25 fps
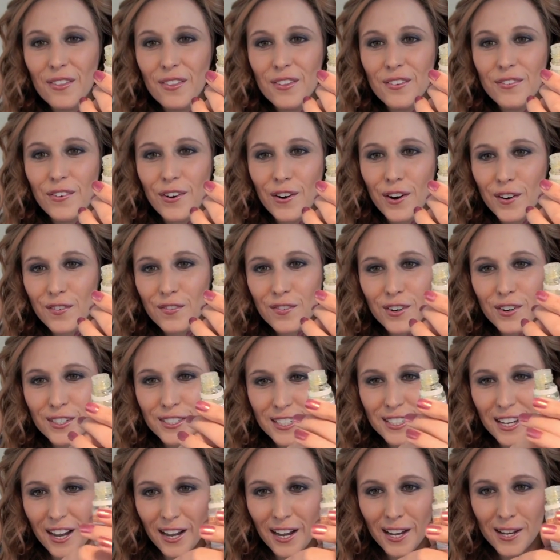The very
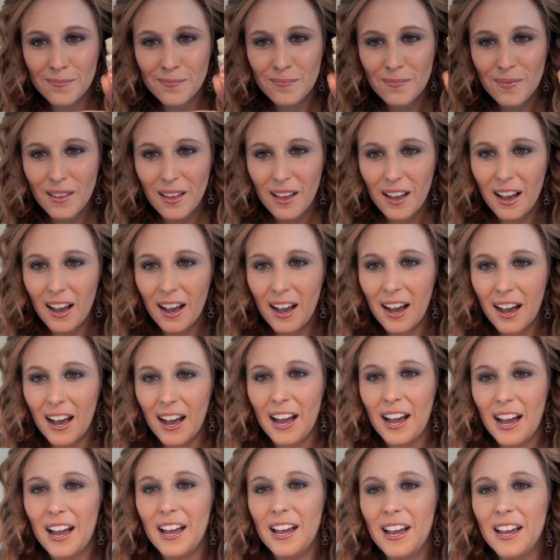first time,
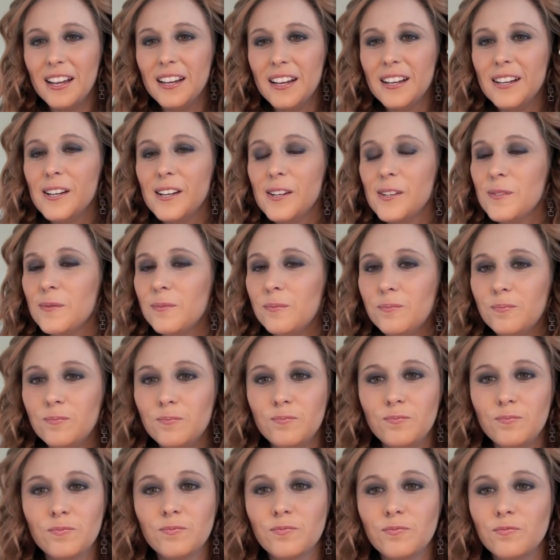I
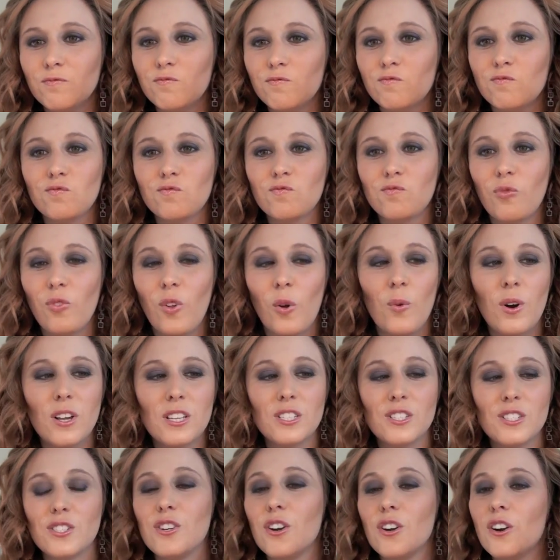
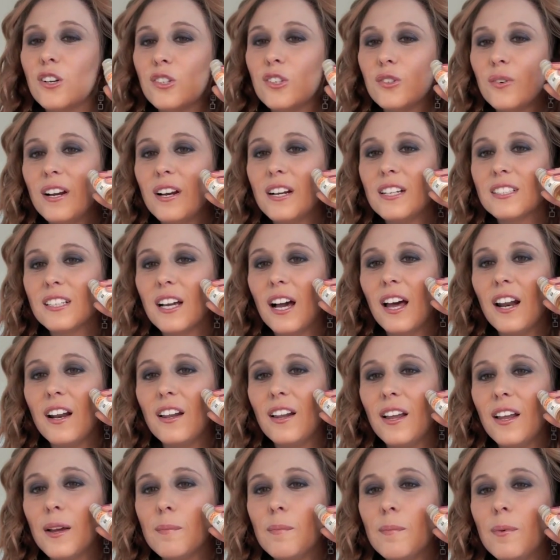wasn't sure, so I just kind of
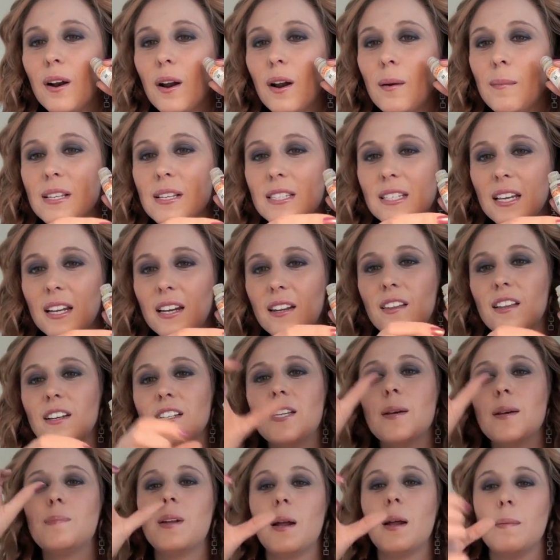like put it on my skin and then
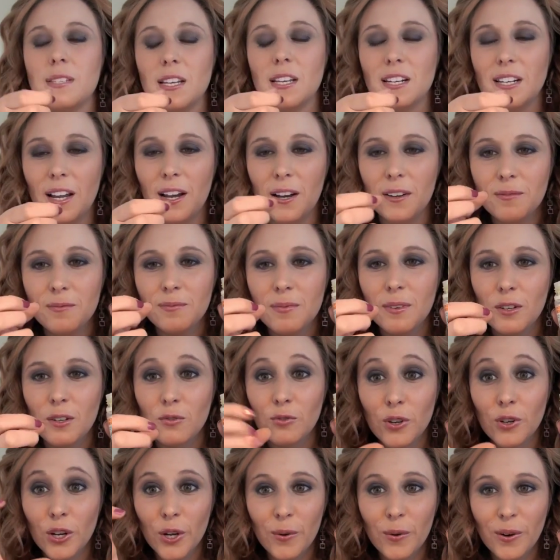tipped it upside down
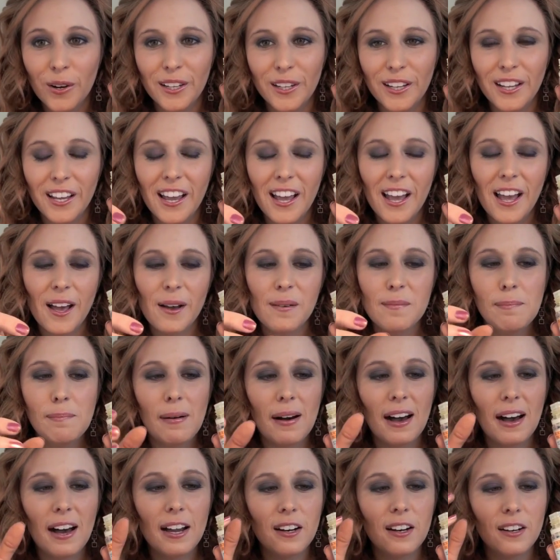really quickly.
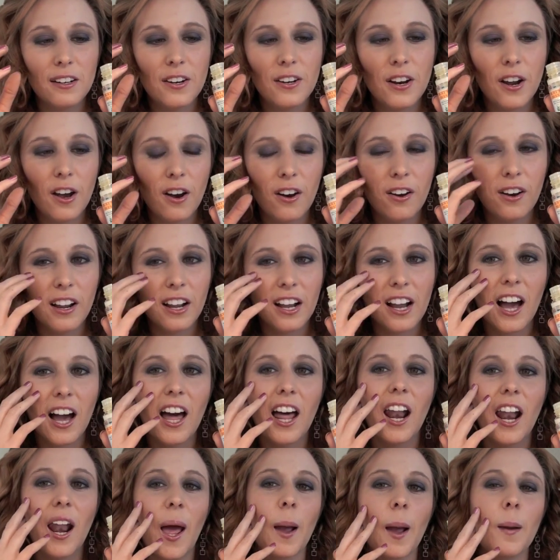But no, it
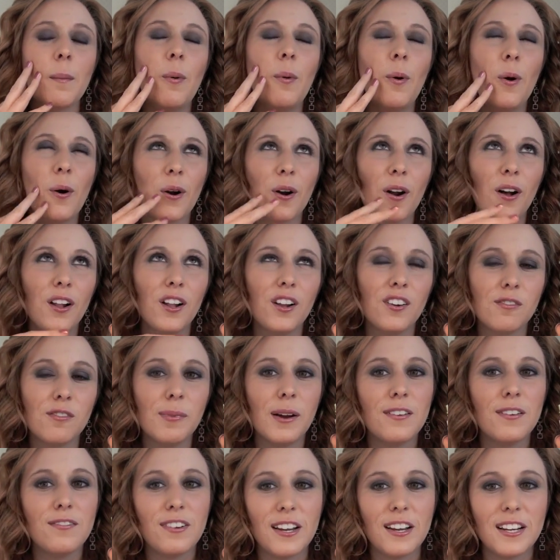kind of like poured all over
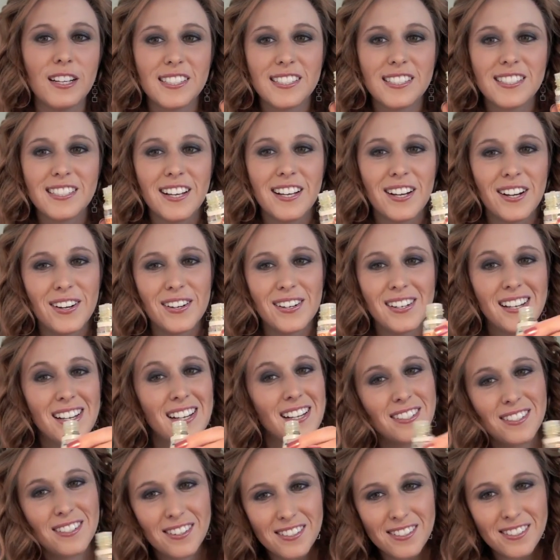my face, so
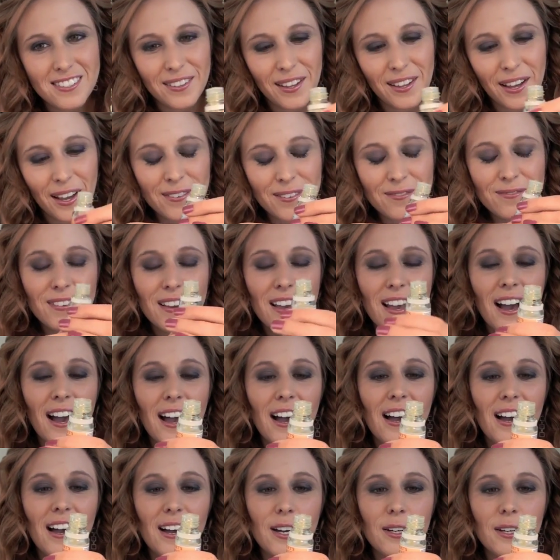don't do that.
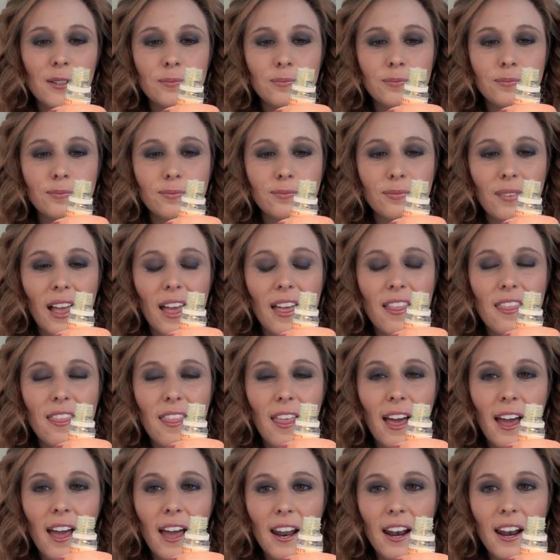And
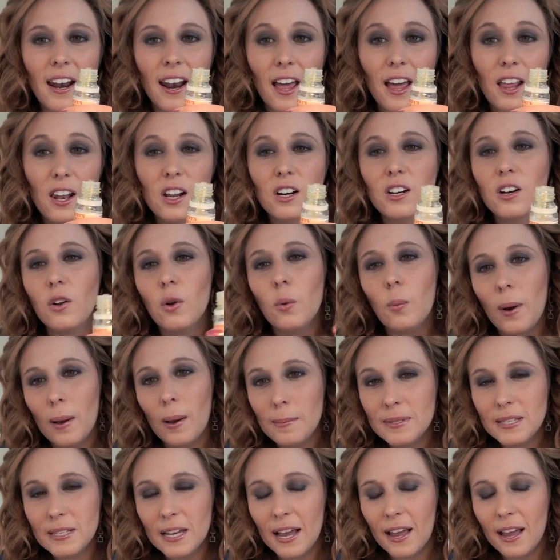then I looked on the
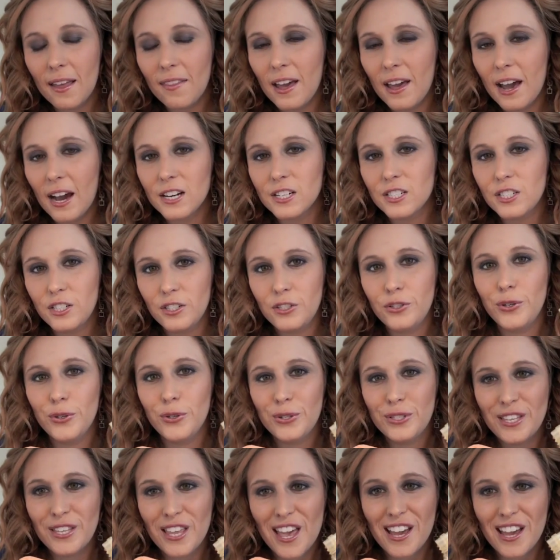website, and they actually do
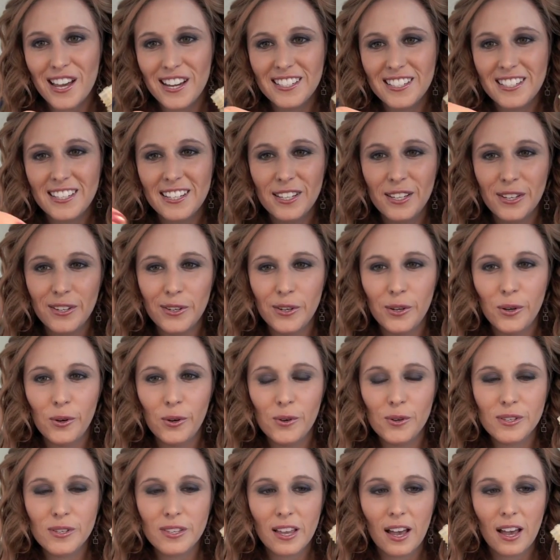say to
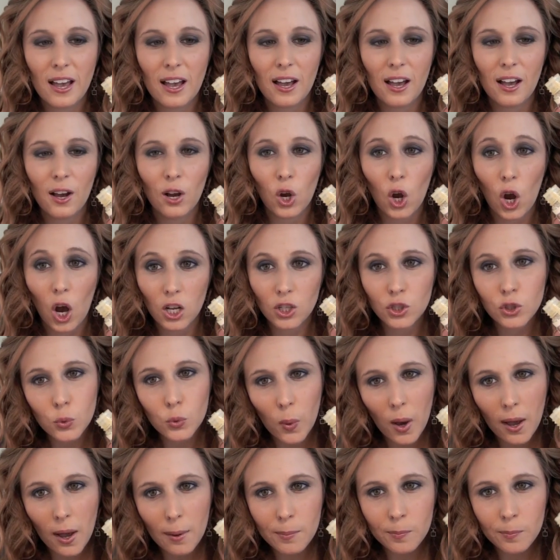use a cotton
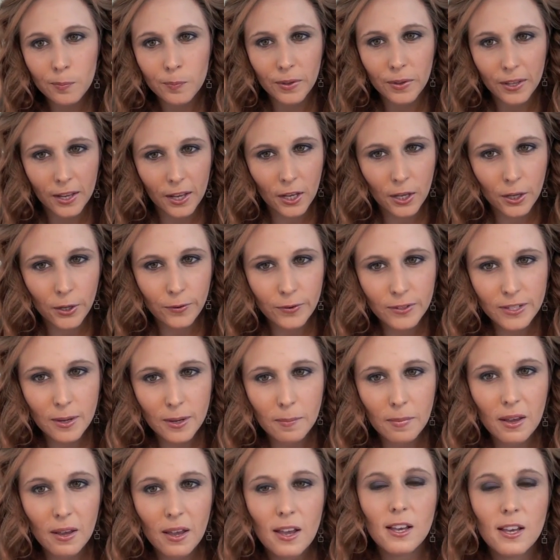swab, like a
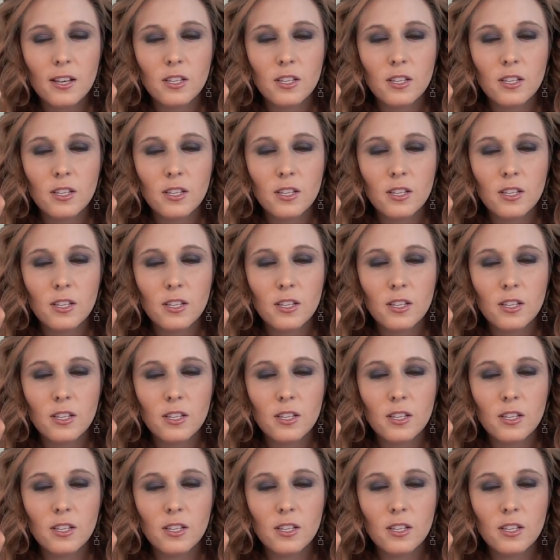Q-tip.